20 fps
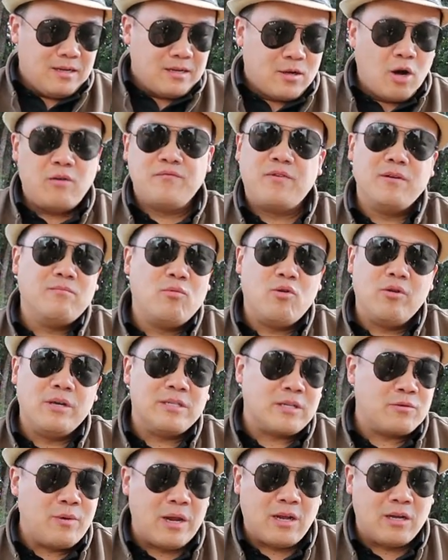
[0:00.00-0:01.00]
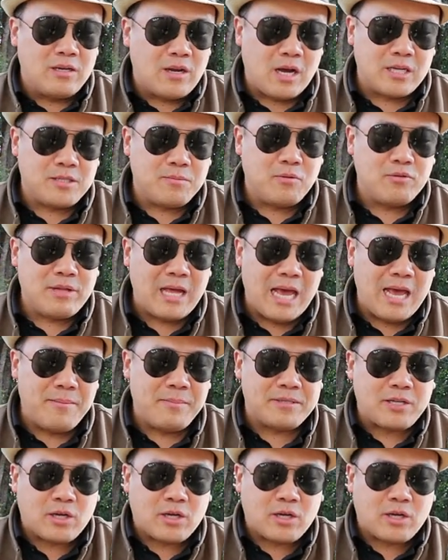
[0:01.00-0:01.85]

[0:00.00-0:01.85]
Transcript: Conville is a recognisable name.